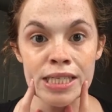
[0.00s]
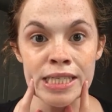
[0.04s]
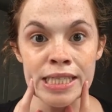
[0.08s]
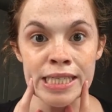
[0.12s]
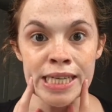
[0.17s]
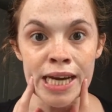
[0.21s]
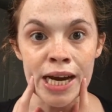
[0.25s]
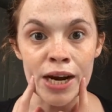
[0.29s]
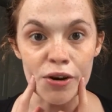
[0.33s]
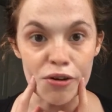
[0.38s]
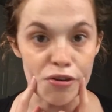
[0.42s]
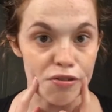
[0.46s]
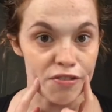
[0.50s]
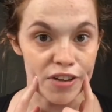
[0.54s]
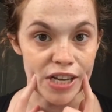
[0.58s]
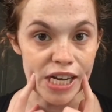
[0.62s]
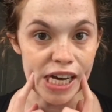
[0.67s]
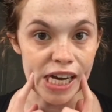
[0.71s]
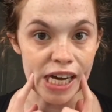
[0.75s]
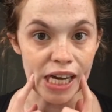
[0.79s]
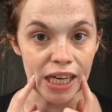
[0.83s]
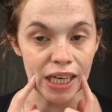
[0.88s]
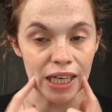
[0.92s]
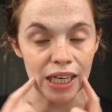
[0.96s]

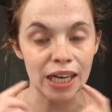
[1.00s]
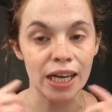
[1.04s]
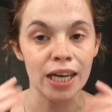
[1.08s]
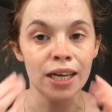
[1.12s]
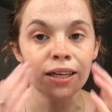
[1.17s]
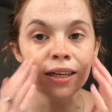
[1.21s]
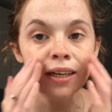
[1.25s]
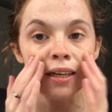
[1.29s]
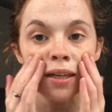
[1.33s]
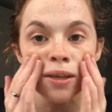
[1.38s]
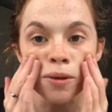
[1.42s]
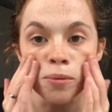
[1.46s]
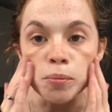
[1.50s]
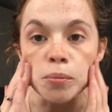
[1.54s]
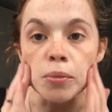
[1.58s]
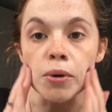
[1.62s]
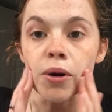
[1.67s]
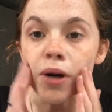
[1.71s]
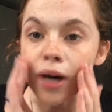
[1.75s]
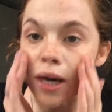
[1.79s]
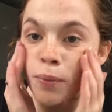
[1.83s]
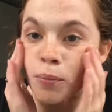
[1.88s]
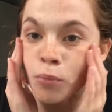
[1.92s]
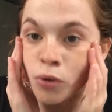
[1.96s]
terrifying,
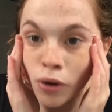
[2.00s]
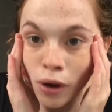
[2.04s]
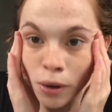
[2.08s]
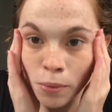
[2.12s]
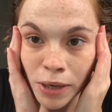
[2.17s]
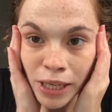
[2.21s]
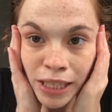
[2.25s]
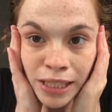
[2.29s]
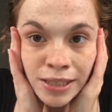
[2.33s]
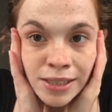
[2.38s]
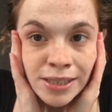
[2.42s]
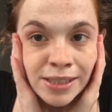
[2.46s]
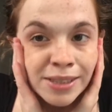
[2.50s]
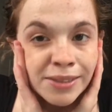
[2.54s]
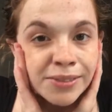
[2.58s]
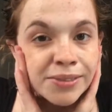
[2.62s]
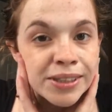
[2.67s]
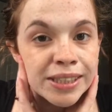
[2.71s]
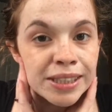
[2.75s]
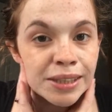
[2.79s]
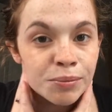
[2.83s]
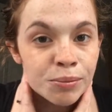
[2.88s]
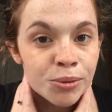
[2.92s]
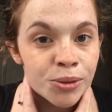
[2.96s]
but I promise
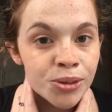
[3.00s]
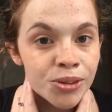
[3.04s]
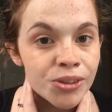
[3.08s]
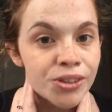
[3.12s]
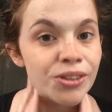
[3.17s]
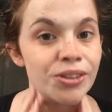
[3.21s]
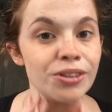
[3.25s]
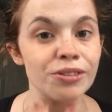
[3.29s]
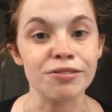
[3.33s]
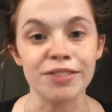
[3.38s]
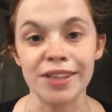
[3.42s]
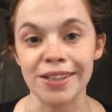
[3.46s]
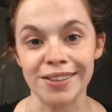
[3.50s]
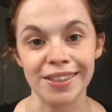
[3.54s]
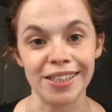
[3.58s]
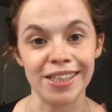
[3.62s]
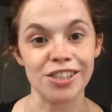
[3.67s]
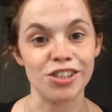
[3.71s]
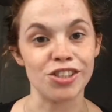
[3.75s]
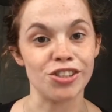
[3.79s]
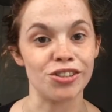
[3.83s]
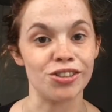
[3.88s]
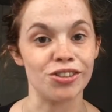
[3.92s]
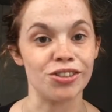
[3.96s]
when you put your
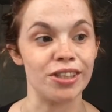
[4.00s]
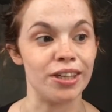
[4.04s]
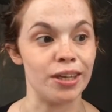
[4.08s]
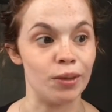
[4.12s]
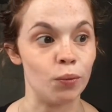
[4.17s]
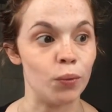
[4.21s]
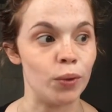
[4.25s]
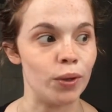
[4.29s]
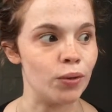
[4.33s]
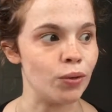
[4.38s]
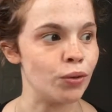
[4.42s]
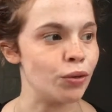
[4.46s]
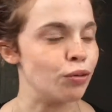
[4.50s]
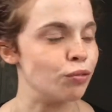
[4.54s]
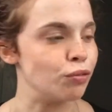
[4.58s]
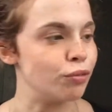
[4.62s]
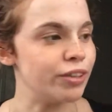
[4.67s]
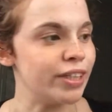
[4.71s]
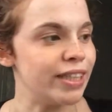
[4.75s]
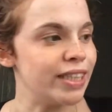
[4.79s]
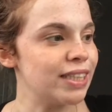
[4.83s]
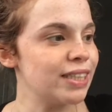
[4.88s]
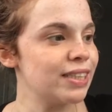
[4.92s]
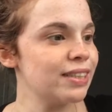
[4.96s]
foundation on it will cover
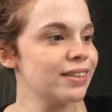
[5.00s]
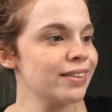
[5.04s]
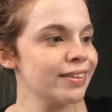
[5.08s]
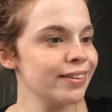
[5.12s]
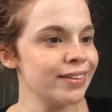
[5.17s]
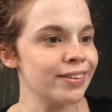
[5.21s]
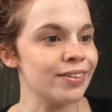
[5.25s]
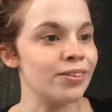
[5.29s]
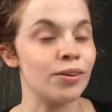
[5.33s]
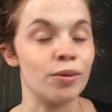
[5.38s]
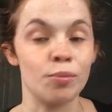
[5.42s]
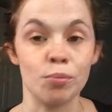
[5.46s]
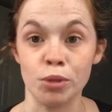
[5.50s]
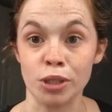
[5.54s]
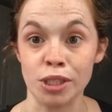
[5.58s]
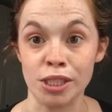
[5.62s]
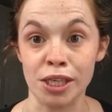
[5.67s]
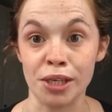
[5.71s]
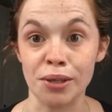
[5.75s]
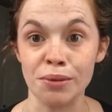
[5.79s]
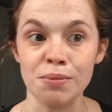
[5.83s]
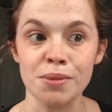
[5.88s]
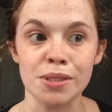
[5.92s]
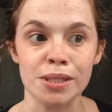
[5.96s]
it. I bloody
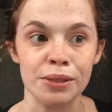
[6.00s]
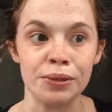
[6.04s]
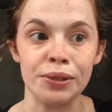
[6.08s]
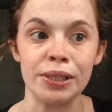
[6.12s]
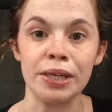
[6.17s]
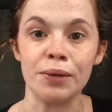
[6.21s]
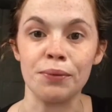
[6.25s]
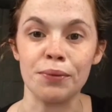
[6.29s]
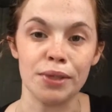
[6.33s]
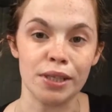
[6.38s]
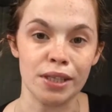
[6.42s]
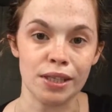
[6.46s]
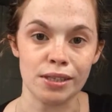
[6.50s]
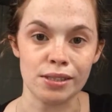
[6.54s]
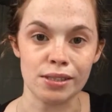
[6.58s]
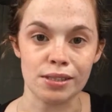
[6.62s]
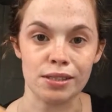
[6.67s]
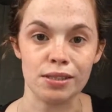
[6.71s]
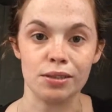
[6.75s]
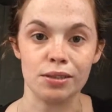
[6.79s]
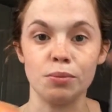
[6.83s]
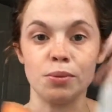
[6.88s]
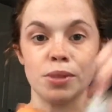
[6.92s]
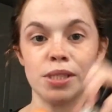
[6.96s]
hope so anyway, because I
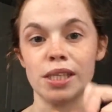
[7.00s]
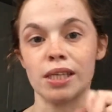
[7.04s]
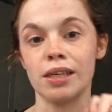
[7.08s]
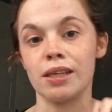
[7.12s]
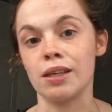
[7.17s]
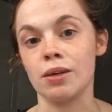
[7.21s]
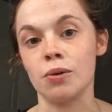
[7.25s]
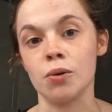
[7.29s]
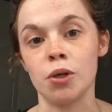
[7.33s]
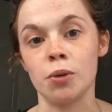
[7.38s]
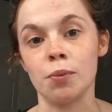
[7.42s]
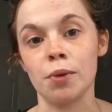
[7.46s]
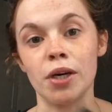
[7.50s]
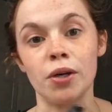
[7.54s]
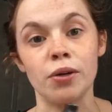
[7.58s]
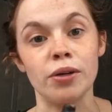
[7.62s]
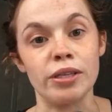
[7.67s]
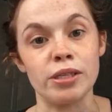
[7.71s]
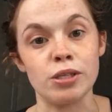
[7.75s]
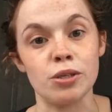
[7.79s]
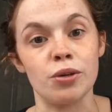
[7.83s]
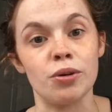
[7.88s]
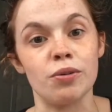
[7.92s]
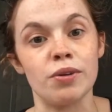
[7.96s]
particularly want to be
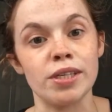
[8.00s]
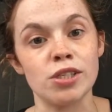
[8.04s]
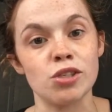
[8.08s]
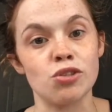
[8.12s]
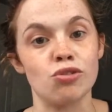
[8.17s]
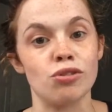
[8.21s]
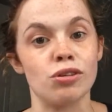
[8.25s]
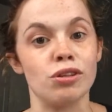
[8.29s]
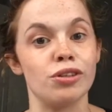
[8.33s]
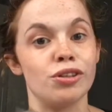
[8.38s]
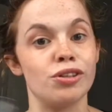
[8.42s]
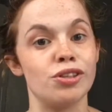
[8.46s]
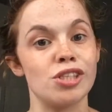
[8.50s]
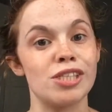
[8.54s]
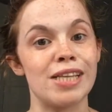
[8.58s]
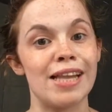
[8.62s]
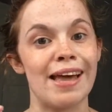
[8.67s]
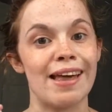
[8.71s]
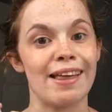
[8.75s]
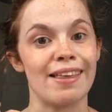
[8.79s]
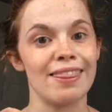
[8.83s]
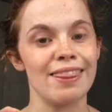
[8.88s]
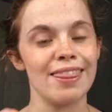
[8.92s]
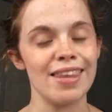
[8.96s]
going to a restaurant launch
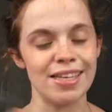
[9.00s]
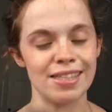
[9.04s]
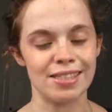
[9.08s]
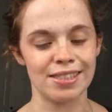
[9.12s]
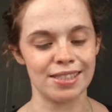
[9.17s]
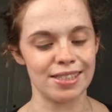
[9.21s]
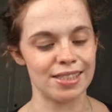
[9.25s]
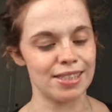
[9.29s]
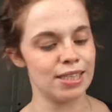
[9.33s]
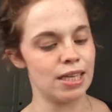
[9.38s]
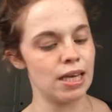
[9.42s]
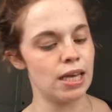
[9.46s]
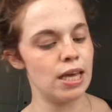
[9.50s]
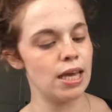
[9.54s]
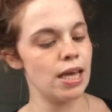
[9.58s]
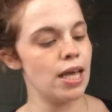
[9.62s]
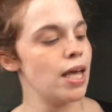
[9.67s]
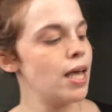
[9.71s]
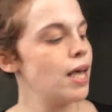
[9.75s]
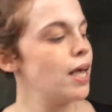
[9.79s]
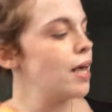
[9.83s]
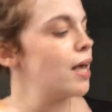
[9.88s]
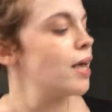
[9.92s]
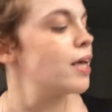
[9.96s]
like this.
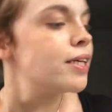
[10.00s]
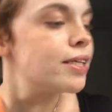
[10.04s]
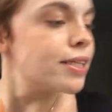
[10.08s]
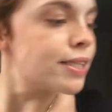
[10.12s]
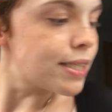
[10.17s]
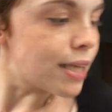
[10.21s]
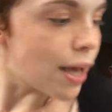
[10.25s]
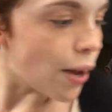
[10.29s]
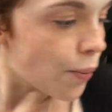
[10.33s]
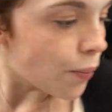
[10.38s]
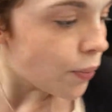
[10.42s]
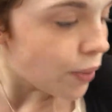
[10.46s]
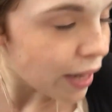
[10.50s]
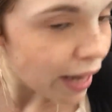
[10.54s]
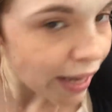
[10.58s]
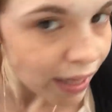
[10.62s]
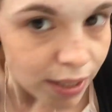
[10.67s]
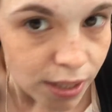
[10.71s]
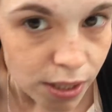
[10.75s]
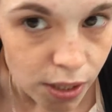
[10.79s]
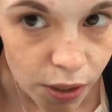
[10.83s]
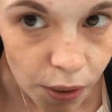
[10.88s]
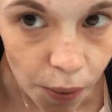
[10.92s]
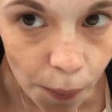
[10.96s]
So
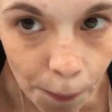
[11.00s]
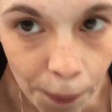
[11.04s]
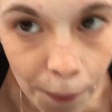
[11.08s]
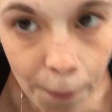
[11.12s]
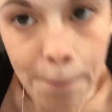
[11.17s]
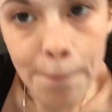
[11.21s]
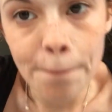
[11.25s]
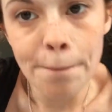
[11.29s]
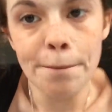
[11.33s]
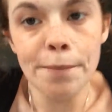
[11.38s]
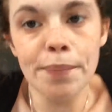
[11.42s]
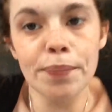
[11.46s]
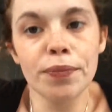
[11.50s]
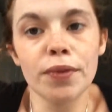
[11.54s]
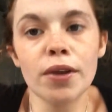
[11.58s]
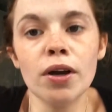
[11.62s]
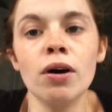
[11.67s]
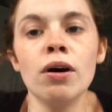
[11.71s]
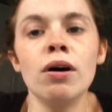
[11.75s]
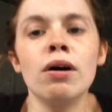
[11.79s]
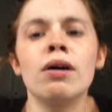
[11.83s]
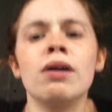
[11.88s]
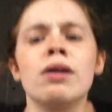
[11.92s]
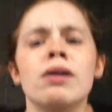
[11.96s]
next up,
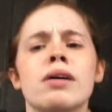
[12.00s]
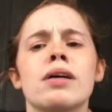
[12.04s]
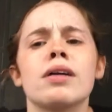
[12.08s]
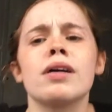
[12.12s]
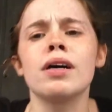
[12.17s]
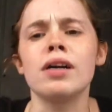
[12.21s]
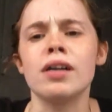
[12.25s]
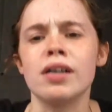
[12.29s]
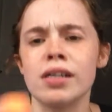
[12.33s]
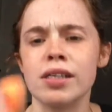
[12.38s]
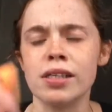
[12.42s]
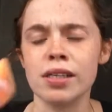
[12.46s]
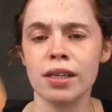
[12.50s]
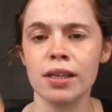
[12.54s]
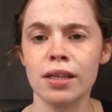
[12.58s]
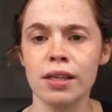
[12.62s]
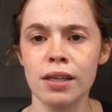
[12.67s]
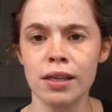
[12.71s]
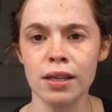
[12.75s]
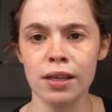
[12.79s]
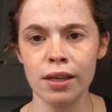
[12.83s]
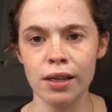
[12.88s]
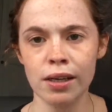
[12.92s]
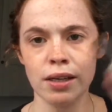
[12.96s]
oh god,
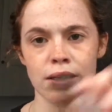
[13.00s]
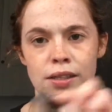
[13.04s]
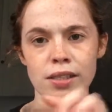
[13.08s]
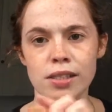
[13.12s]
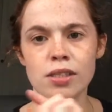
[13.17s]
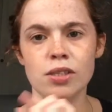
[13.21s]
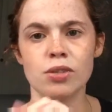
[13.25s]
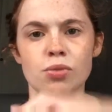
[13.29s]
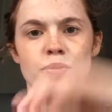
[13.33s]
this